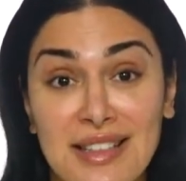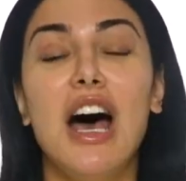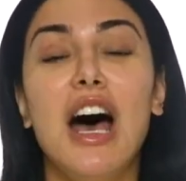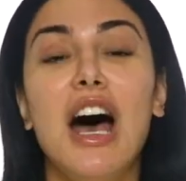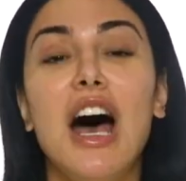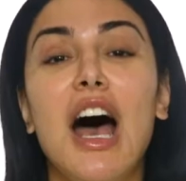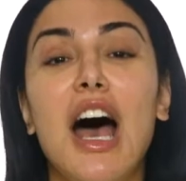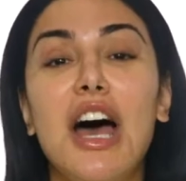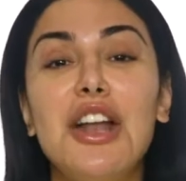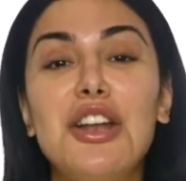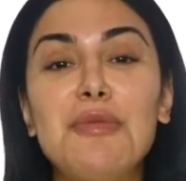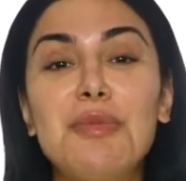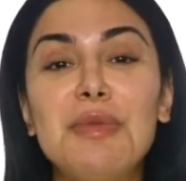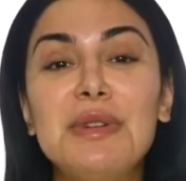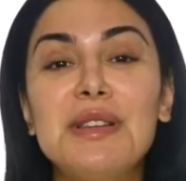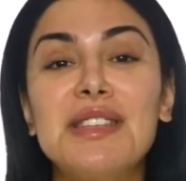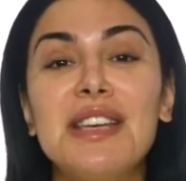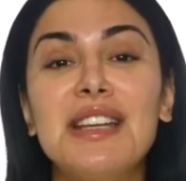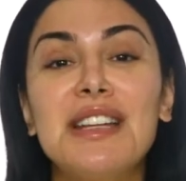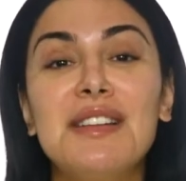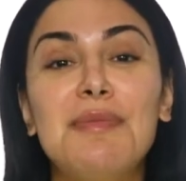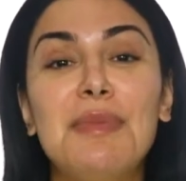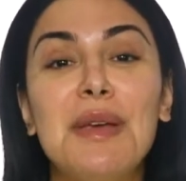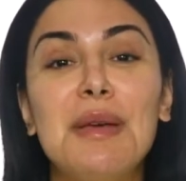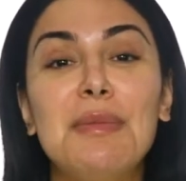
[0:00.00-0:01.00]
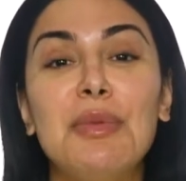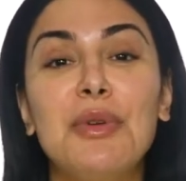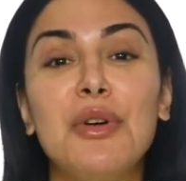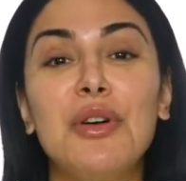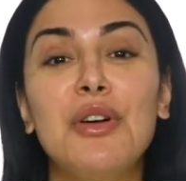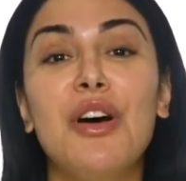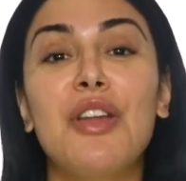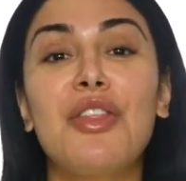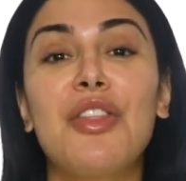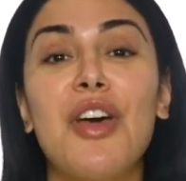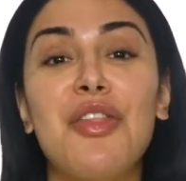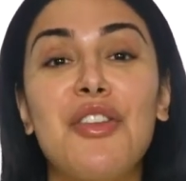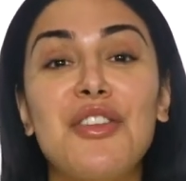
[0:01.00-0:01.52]
100% of
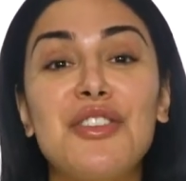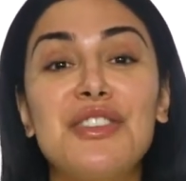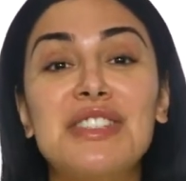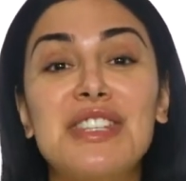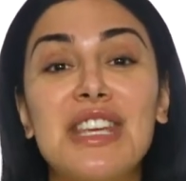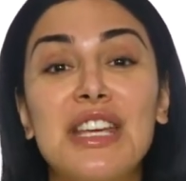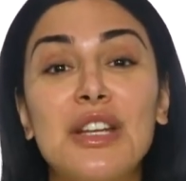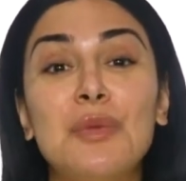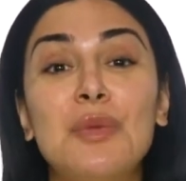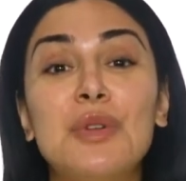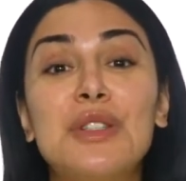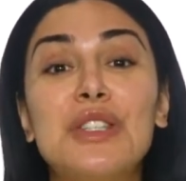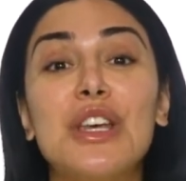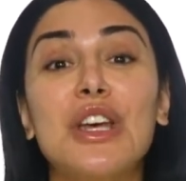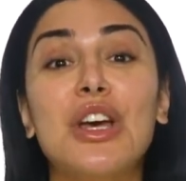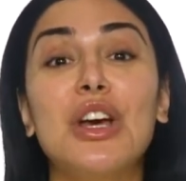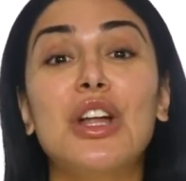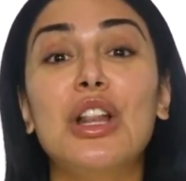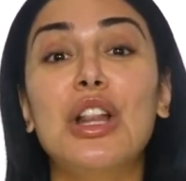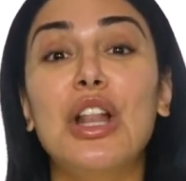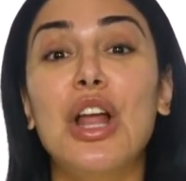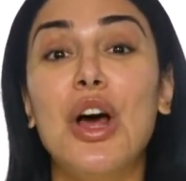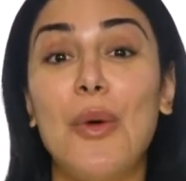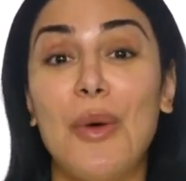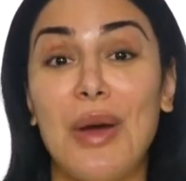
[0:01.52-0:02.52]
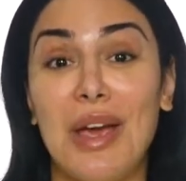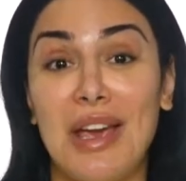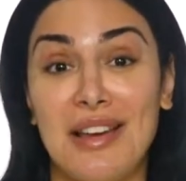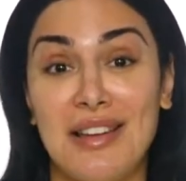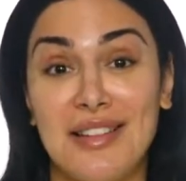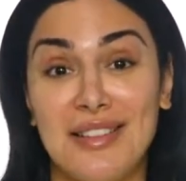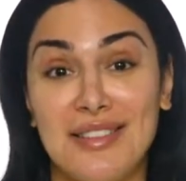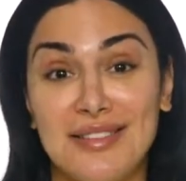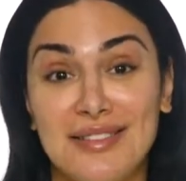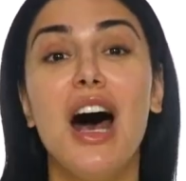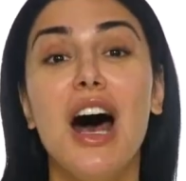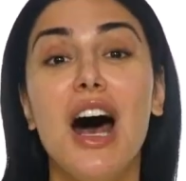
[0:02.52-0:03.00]
people thought their skin was glowing.